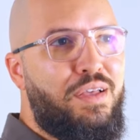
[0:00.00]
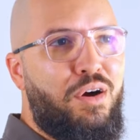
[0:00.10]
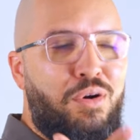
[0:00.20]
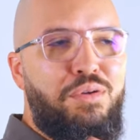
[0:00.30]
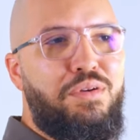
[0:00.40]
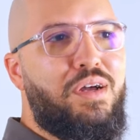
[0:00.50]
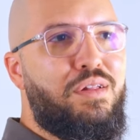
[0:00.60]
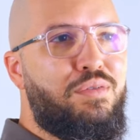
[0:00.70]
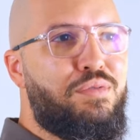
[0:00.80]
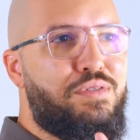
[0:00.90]
All you got
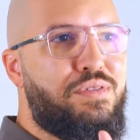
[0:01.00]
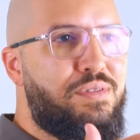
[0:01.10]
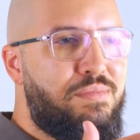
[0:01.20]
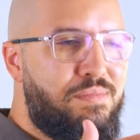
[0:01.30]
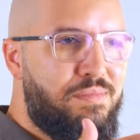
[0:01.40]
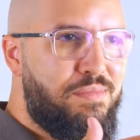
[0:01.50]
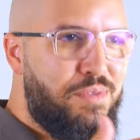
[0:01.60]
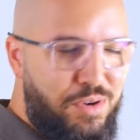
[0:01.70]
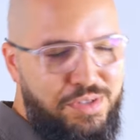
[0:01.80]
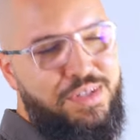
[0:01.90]
to do is
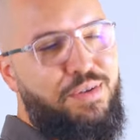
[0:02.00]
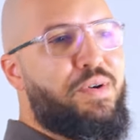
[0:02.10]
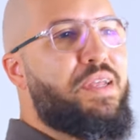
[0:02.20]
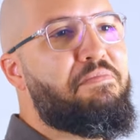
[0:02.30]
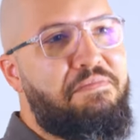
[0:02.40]
cross that way.